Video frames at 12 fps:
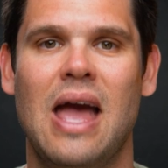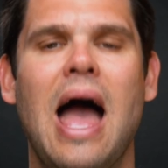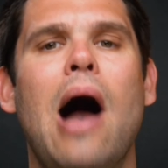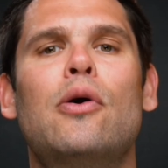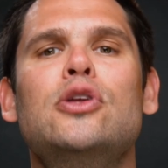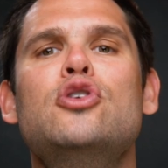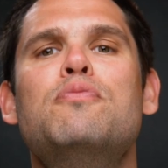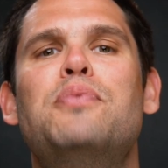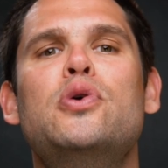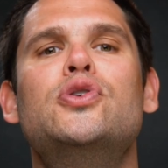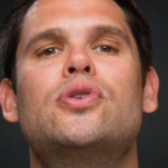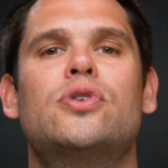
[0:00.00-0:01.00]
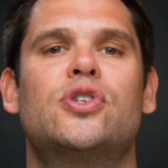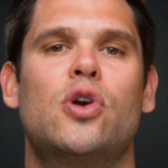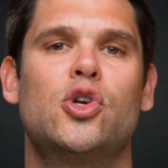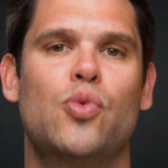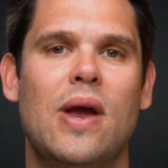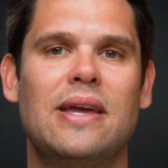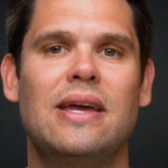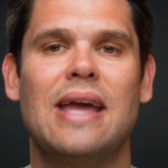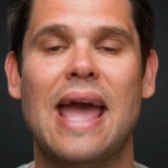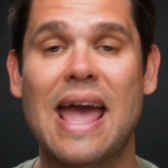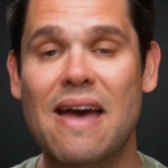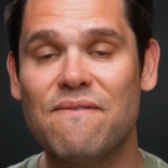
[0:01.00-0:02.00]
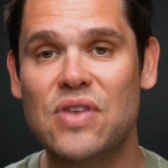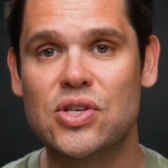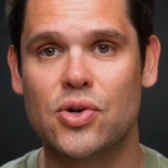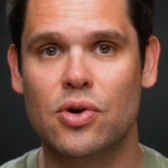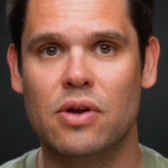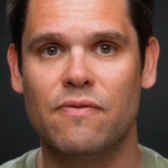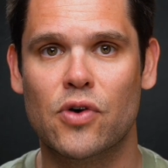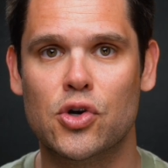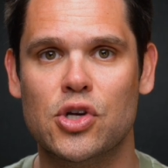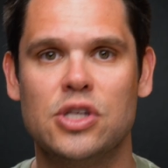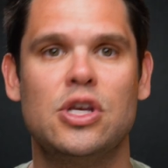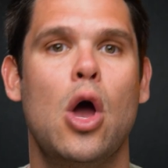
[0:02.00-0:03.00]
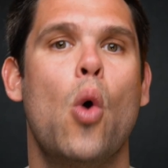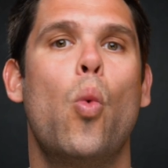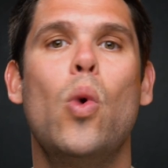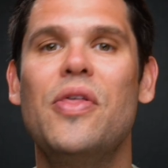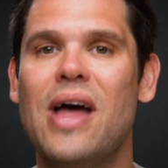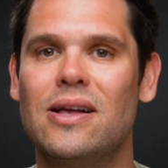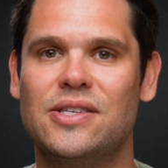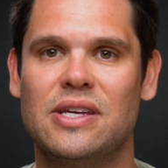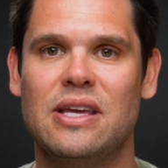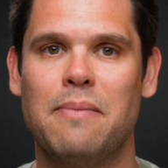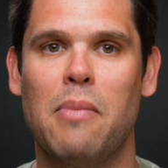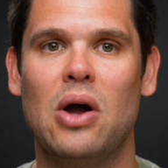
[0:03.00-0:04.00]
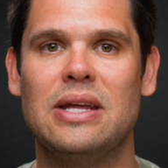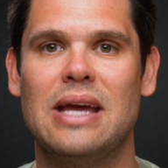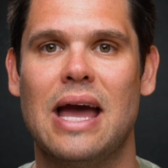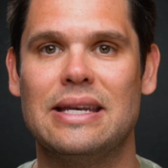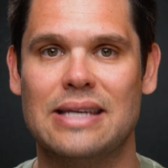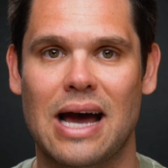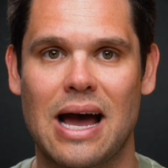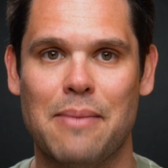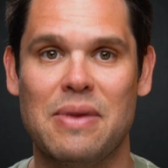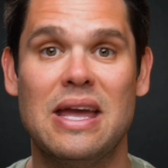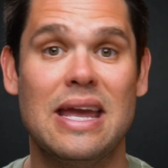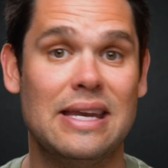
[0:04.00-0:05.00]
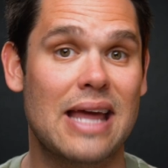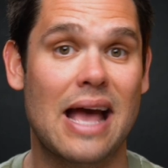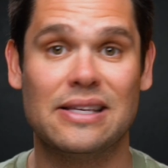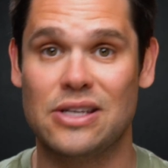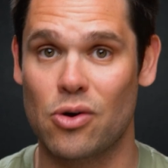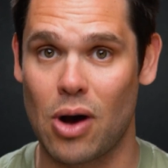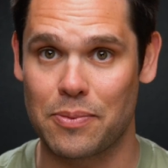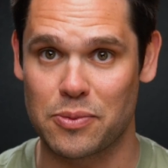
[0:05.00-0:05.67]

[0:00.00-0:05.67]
How can you boost your search ranking and visitor conversions without sinking money and time into SEO